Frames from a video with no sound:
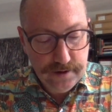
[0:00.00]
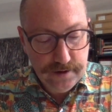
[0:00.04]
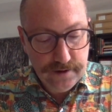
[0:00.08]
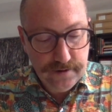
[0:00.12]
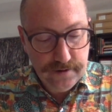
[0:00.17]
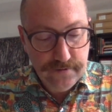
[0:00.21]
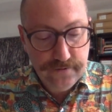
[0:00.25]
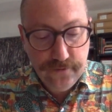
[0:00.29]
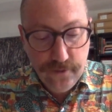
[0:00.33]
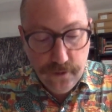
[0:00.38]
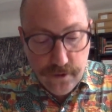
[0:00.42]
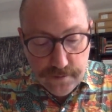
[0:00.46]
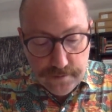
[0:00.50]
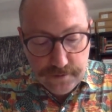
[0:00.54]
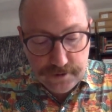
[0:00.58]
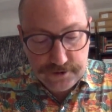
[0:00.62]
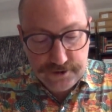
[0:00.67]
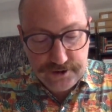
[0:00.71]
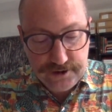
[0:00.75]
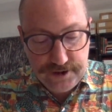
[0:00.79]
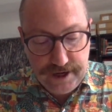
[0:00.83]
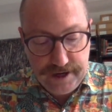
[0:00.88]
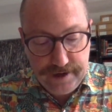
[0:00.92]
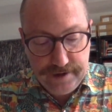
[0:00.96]
The former
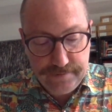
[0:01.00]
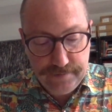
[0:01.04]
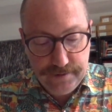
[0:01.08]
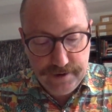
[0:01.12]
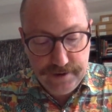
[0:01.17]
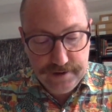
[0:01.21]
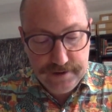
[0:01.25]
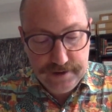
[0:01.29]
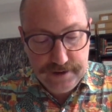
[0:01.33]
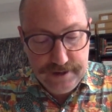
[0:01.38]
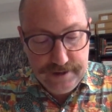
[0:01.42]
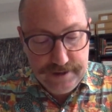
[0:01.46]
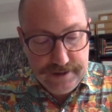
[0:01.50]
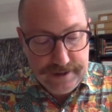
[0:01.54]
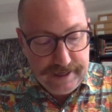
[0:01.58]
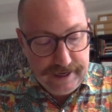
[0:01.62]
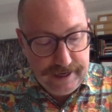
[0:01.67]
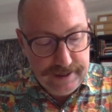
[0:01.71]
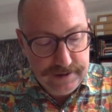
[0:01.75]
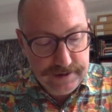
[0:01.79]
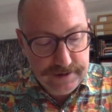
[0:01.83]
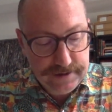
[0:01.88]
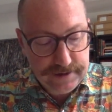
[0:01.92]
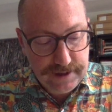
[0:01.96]
statement
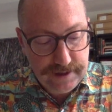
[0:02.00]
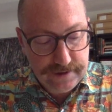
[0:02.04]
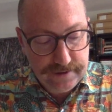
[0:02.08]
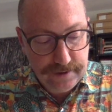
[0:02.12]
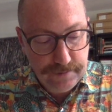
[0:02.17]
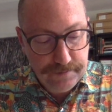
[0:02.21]
indicates that